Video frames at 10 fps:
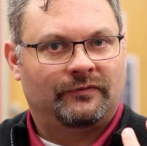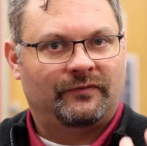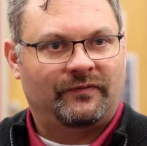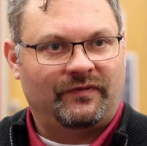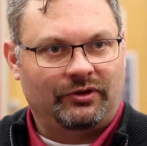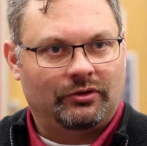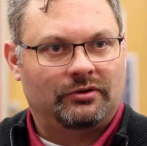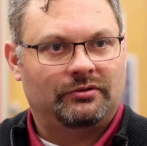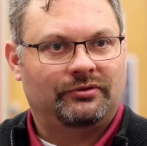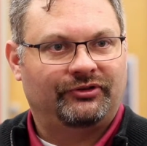
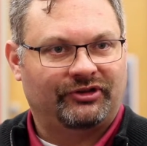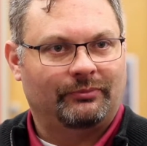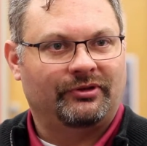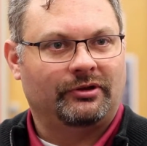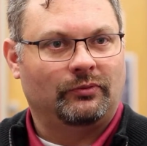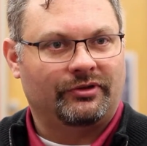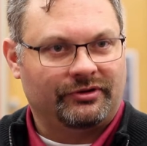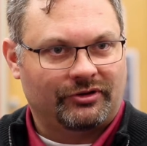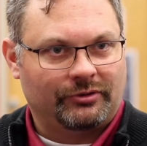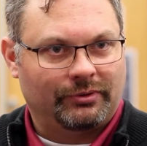feel something with
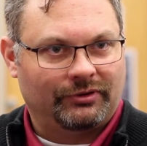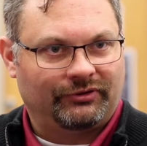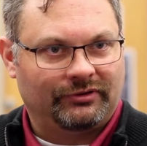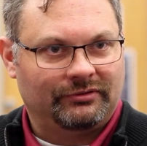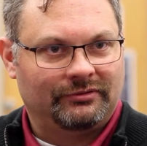another person.